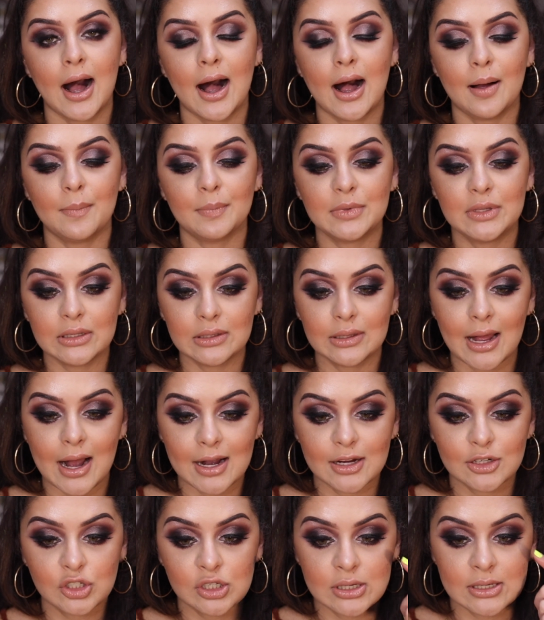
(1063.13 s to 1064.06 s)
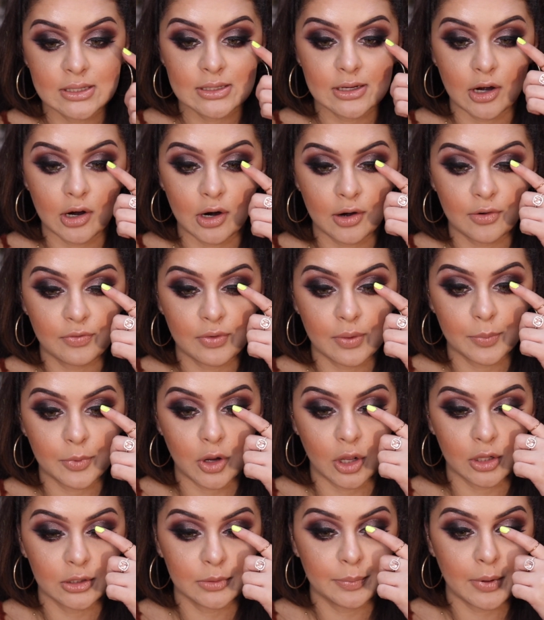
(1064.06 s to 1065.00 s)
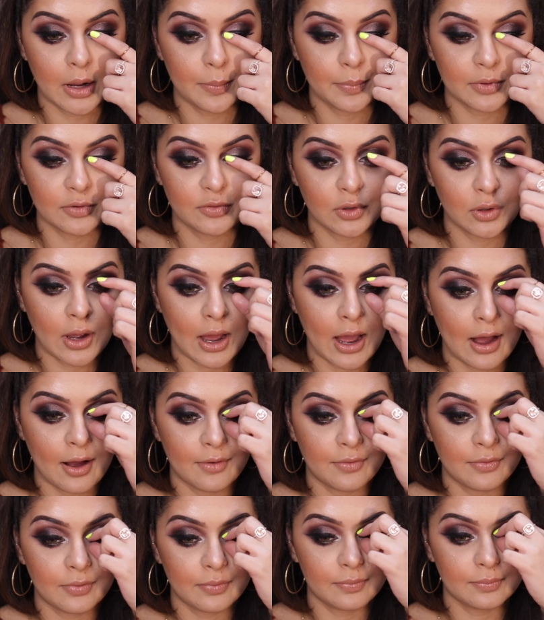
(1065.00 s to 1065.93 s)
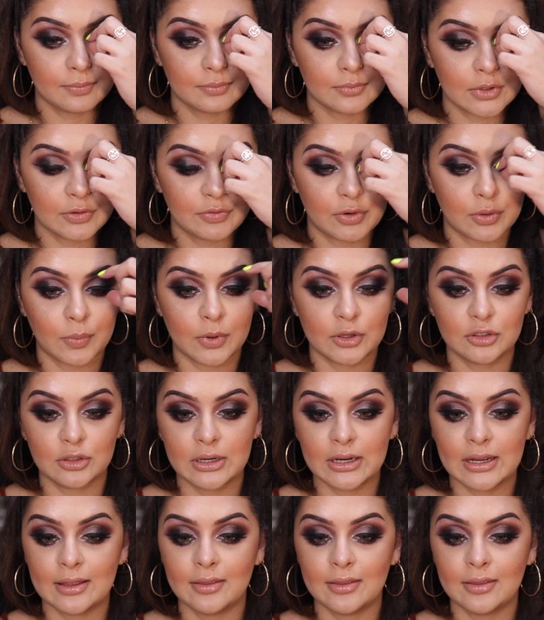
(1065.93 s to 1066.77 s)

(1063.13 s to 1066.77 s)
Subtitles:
The lashes are from ColourPop, if you're wondering.